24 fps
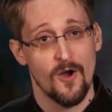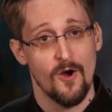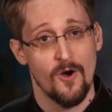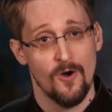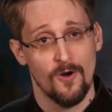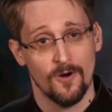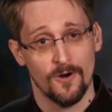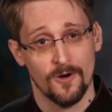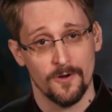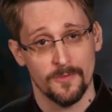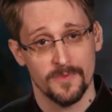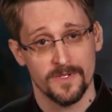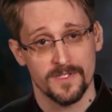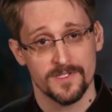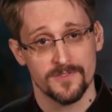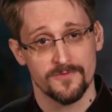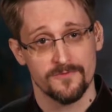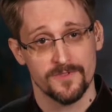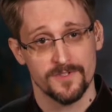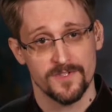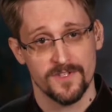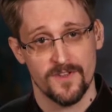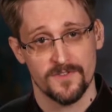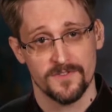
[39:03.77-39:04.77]
harmed as
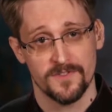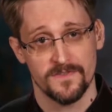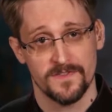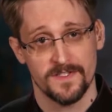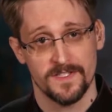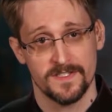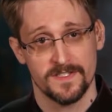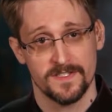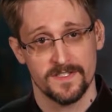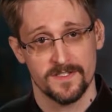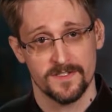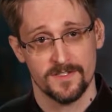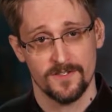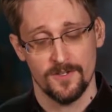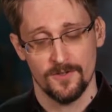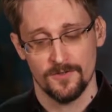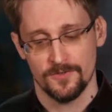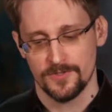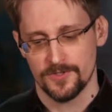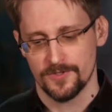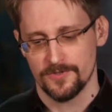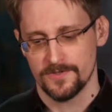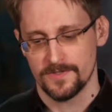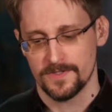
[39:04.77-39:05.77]
a result of these
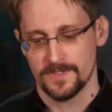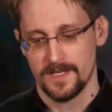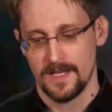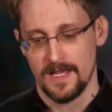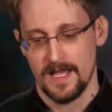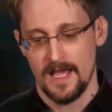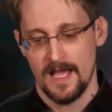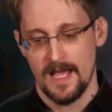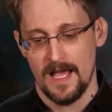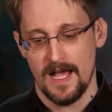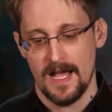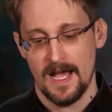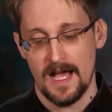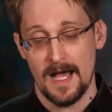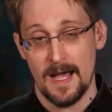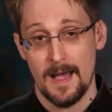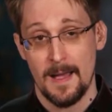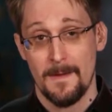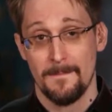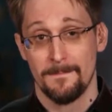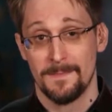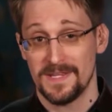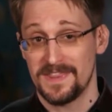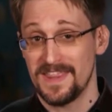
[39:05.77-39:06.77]
disclosures.
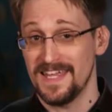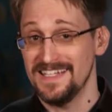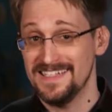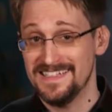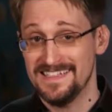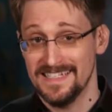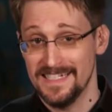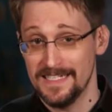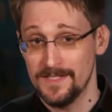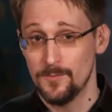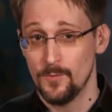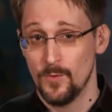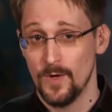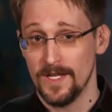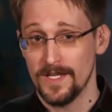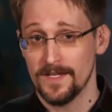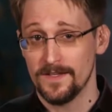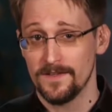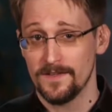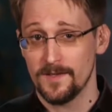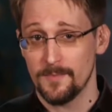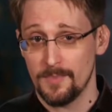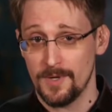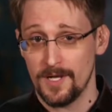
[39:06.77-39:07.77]
But they did
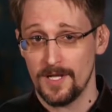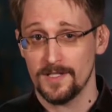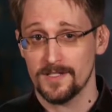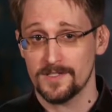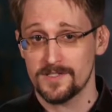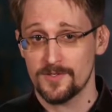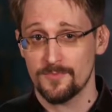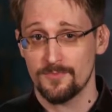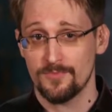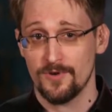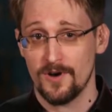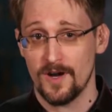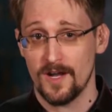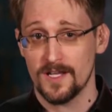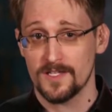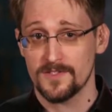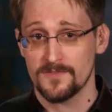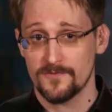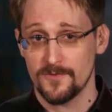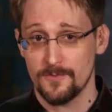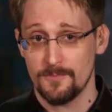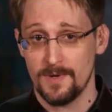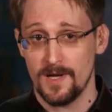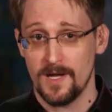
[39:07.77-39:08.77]
win the Pulitzer
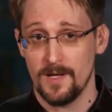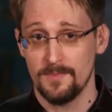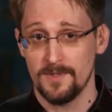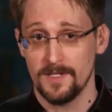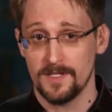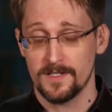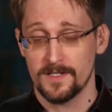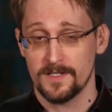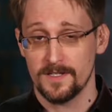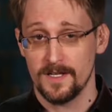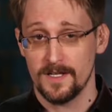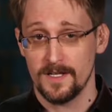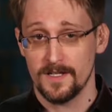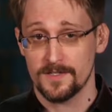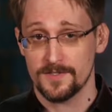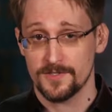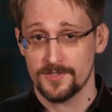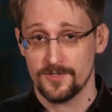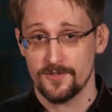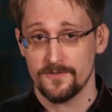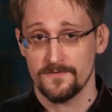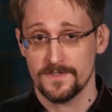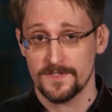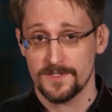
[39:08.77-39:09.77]
Prize for public
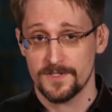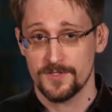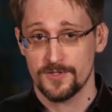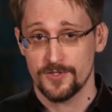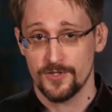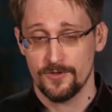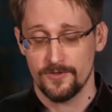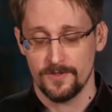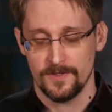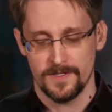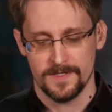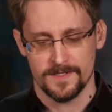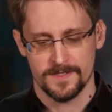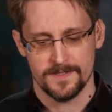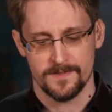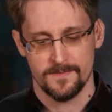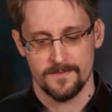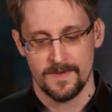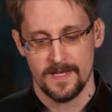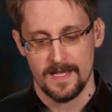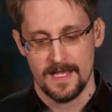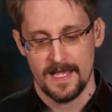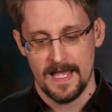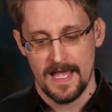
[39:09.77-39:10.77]
service
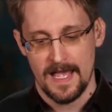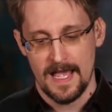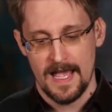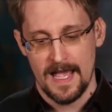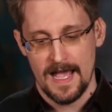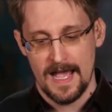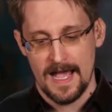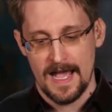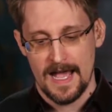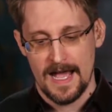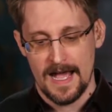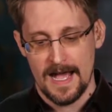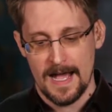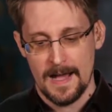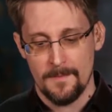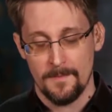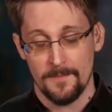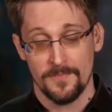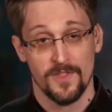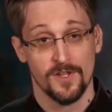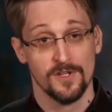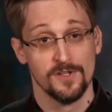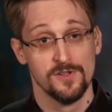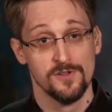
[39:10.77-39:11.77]
journalism.
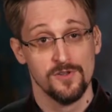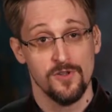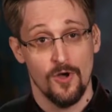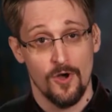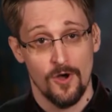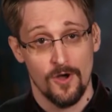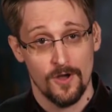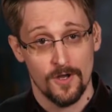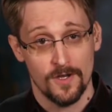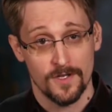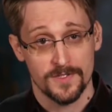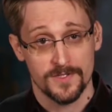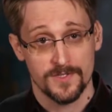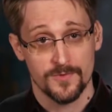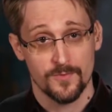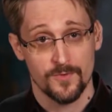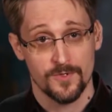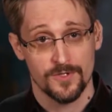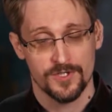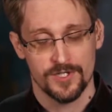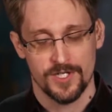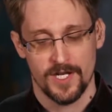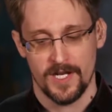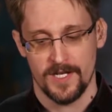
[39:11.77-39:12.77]
The laws
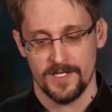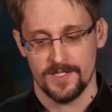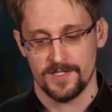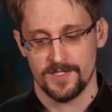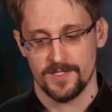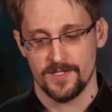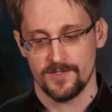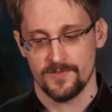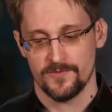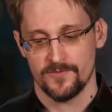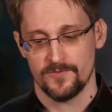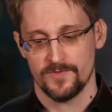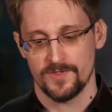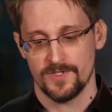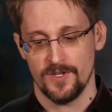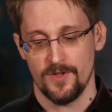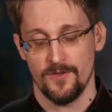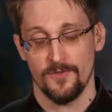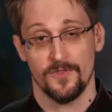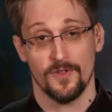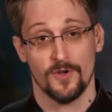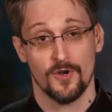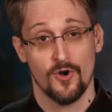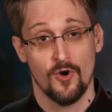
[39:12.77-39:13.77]
were changed as a
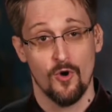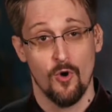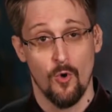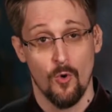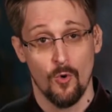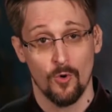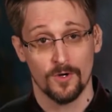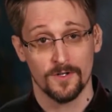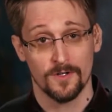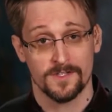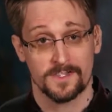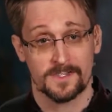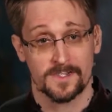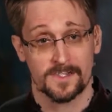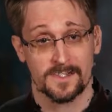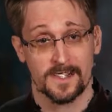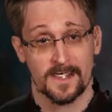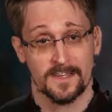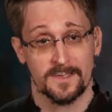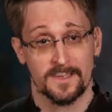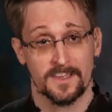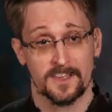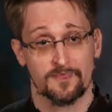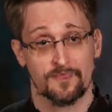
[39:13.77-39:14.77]
result. The courts
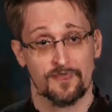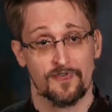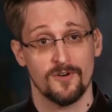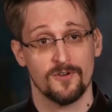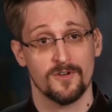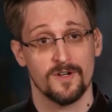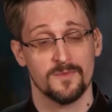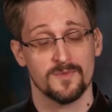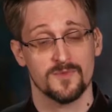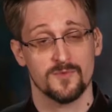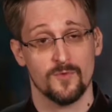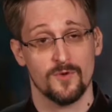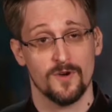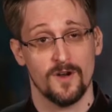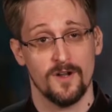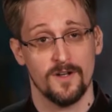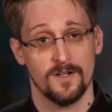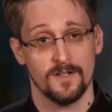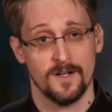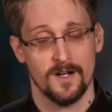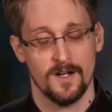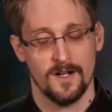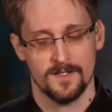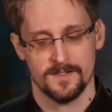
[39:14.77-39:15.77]
said these programs were
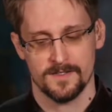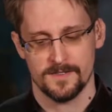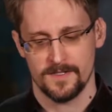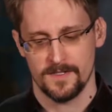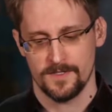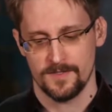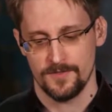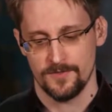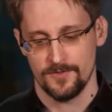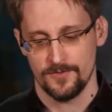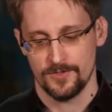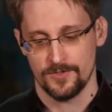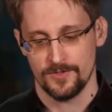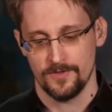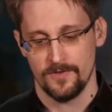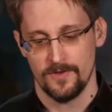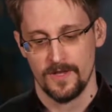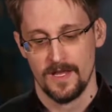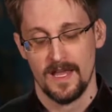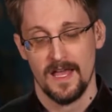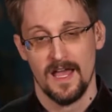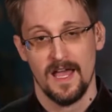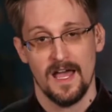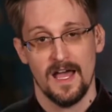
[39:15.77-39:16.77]

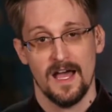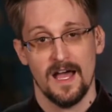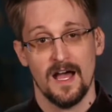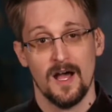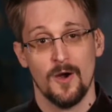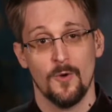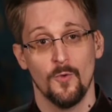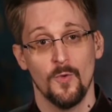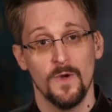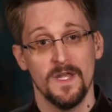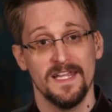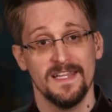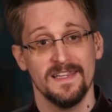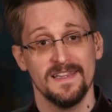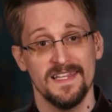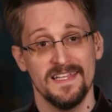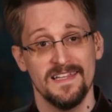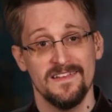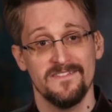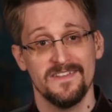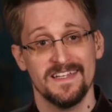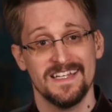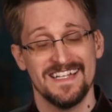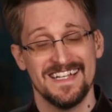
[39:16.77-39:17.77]
unconstitutional. We
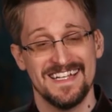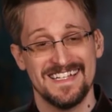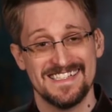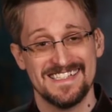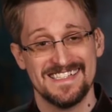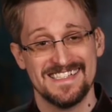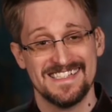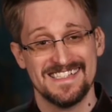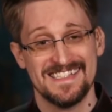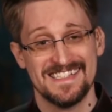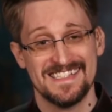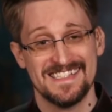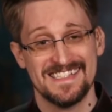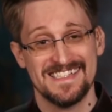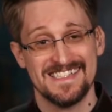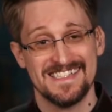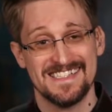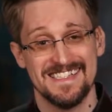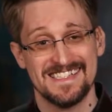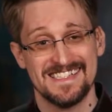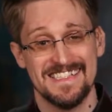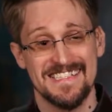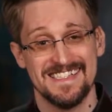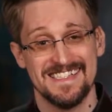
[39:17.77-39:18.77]
live in a safer